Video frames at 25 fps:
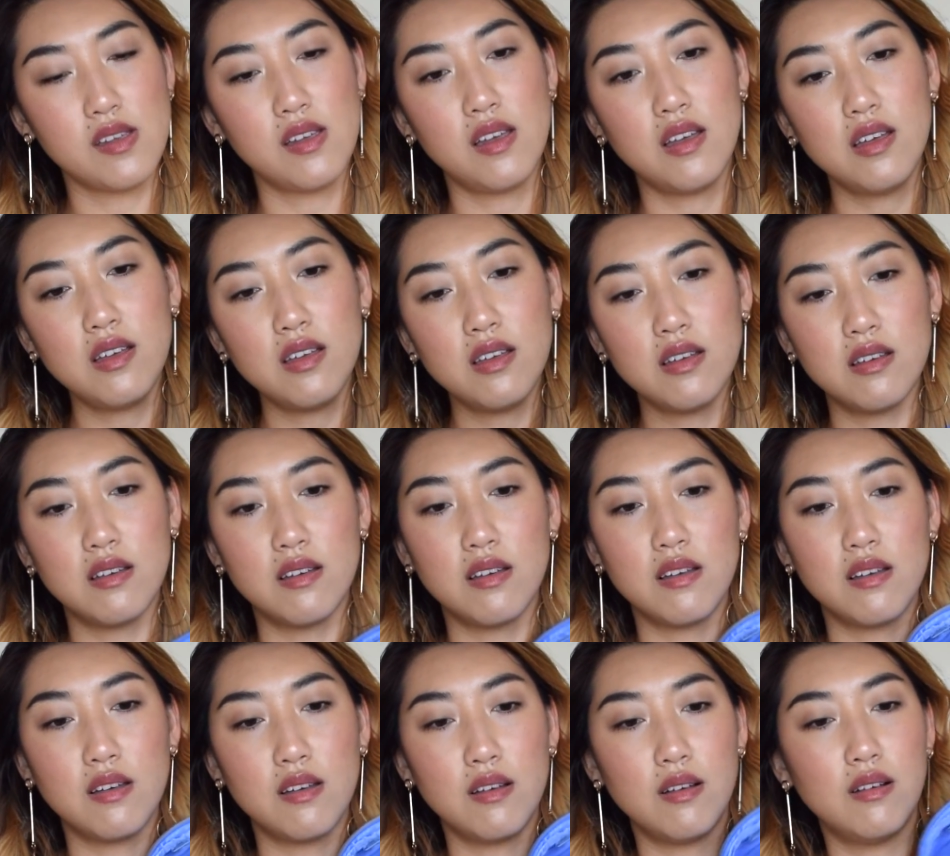
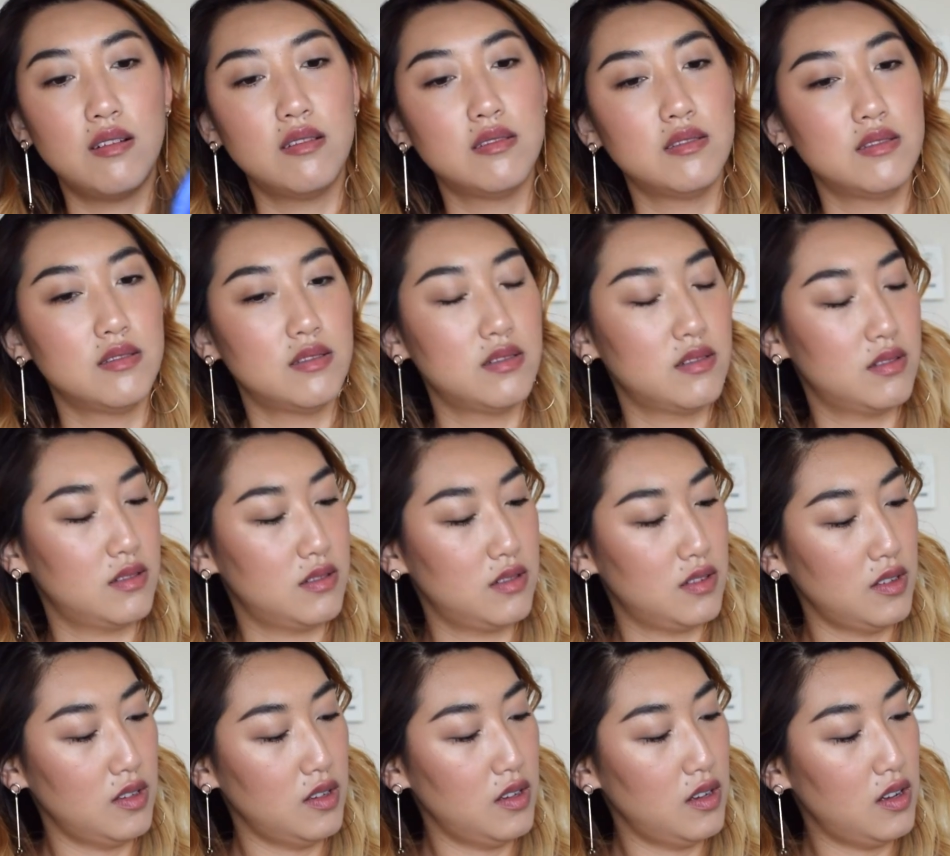Oh.
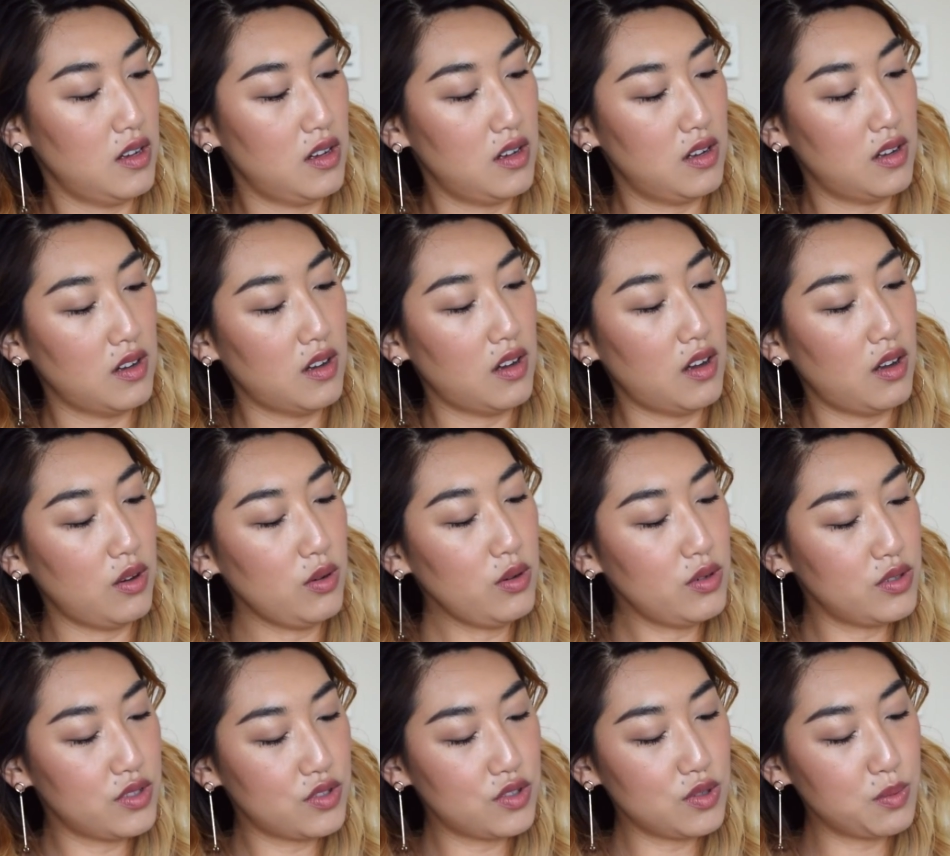
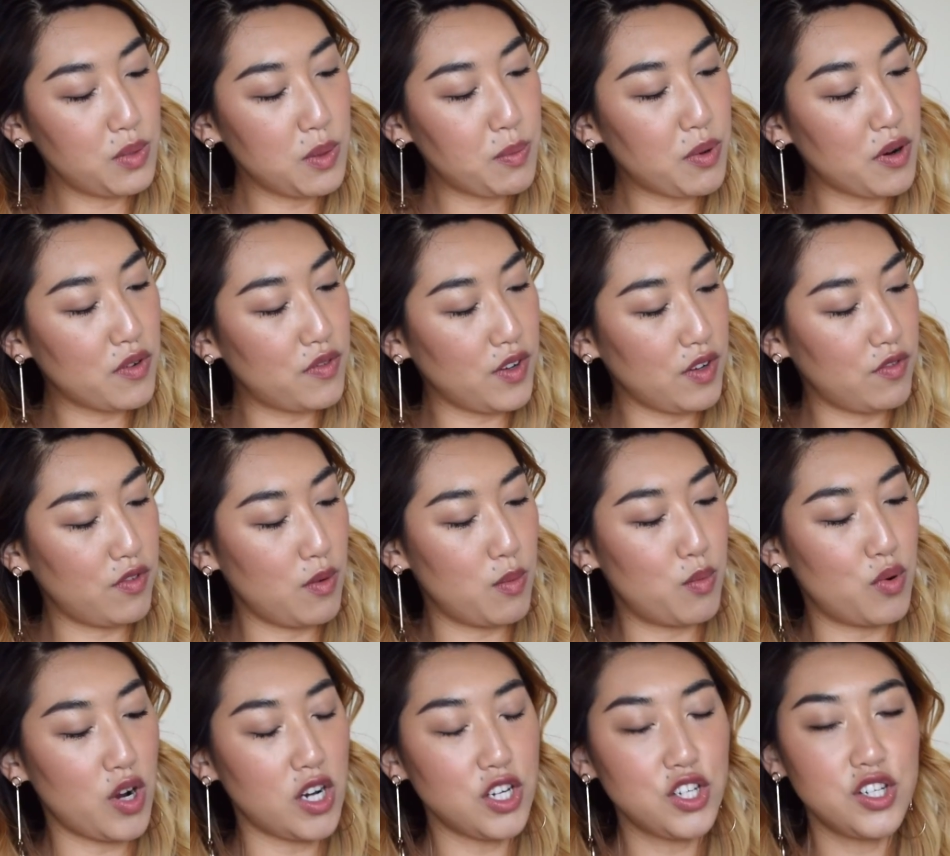Ooh, this would be perfect
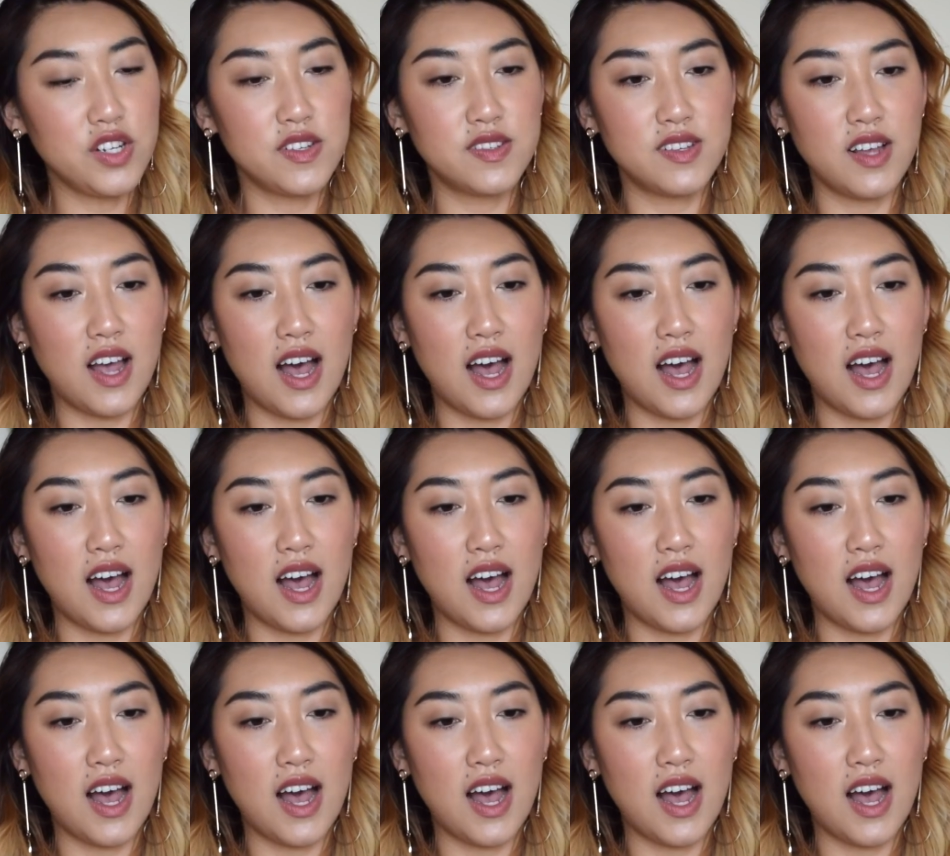for brushes.